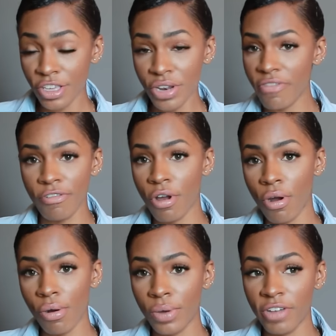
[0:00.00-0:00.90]
you never
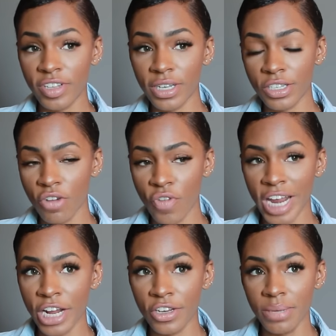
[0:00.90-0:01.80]
know if it's gonna start
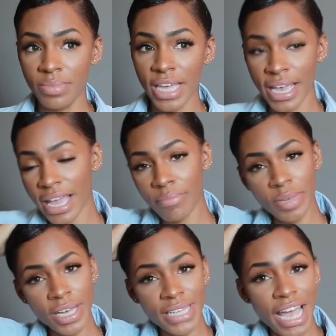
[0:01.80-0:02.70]
raining or something and
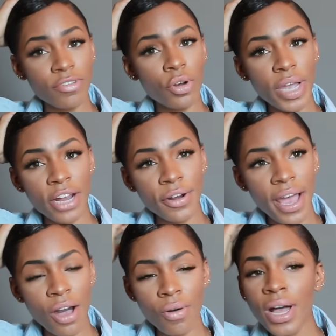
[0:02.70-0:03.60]
because I have no hair
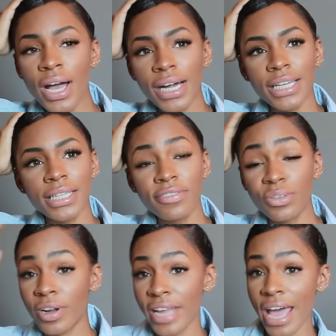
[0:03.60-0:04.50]
now, I love
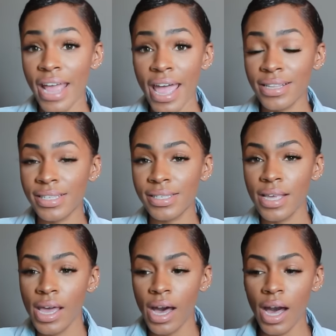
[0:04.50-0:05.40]
to wear dad
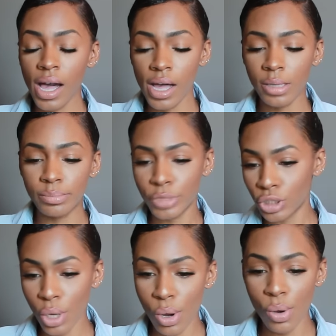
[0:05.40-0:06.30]
hats. Um,
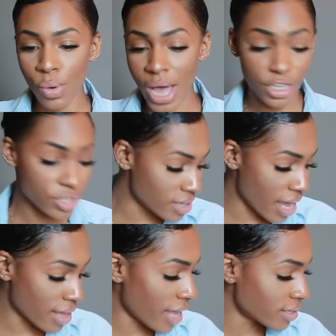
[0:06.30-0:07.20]
so I
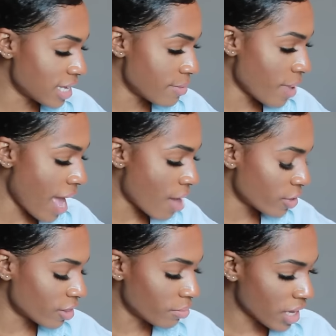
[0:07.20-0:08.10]
just I like to keep a hat
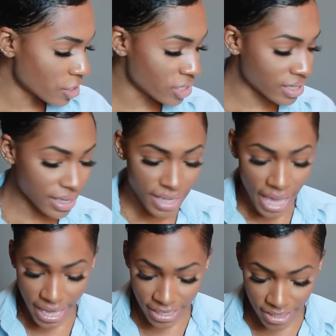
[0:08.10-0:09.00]
with me just in
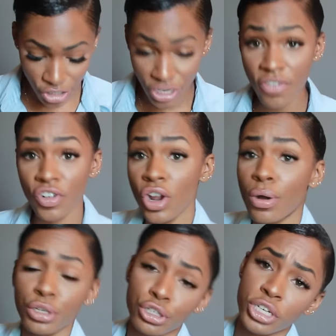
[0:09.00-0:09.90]
case because you never
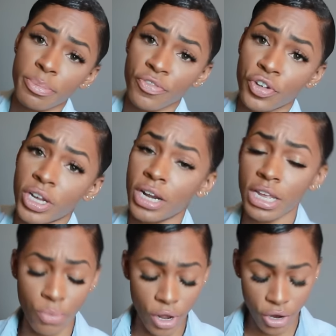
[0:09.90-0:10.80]
know on your trip if you're gonna
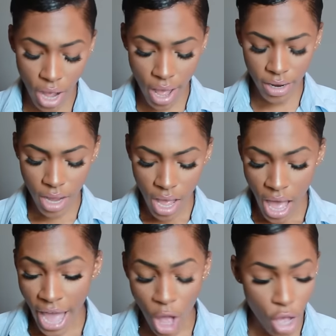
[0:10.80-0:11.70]
need one or not.
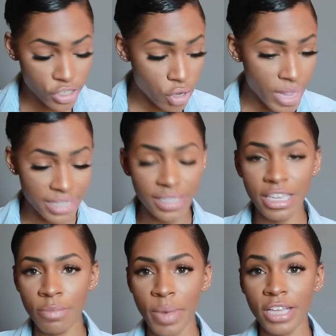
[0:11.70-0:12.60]
I also like to
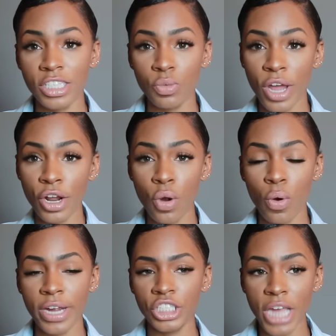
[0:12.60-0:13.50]
keep a sweater
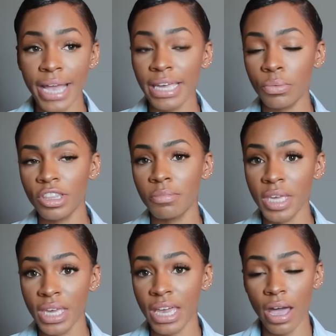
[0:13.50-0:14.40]
or a jacket with
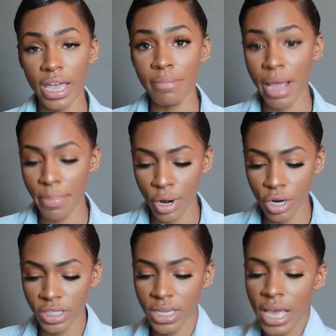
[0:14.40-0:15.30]
me in my
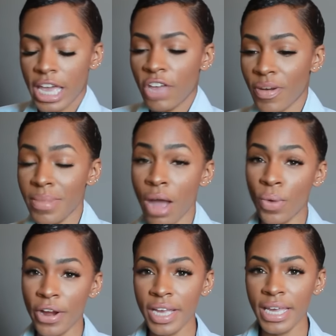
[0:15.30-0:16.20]
purse if I'm
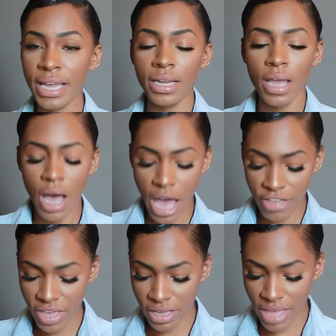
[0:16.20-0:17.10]
not wearing it.
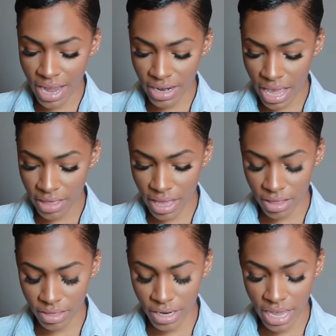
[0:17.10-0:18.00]
I think that day
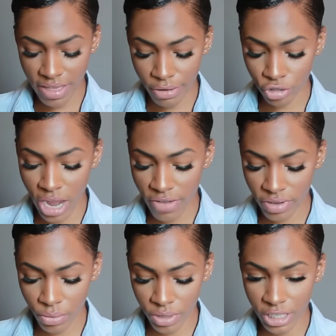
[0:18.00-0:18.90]
that the day that I was
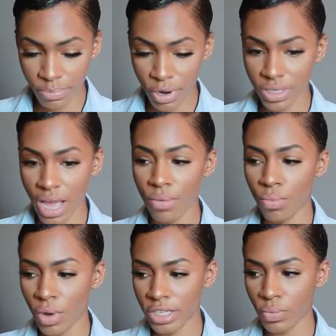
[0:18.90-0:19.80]
traveling with this purse I
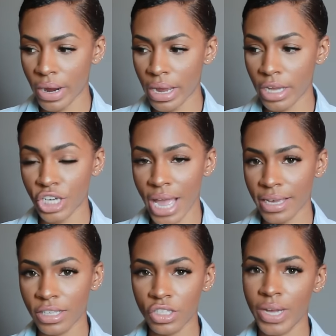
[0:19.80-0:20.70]
was wearing a
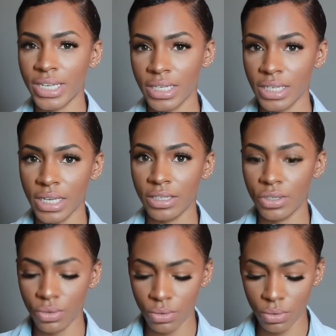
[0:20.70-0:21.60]
jacket so I didn't need
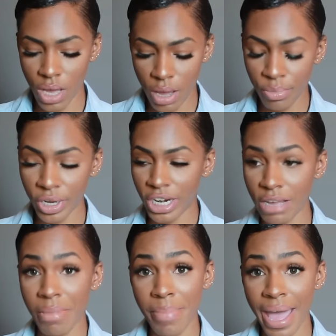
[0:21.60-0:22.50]
to put it
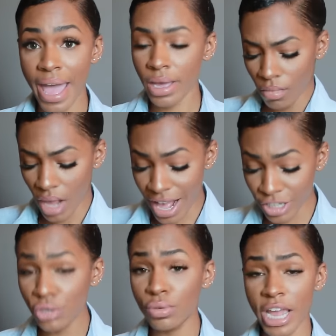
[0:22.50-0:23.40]
in my bag. I
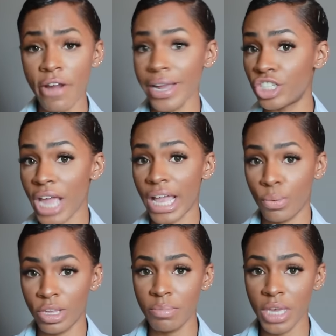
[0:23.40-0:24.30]
do carry a
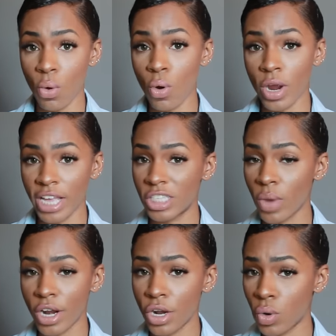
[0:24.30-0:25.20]
jacket with me or a
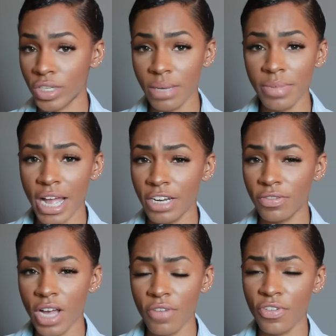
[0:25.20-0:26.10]
sweater or some kind
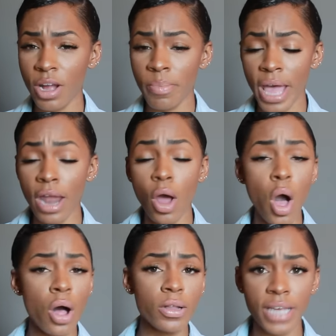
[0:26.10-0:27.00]
of cover up at
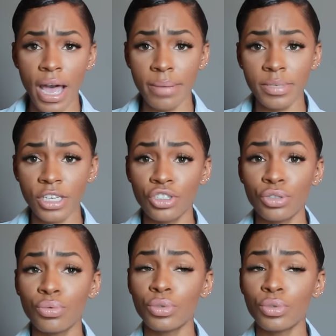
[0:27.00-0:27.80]
all times because you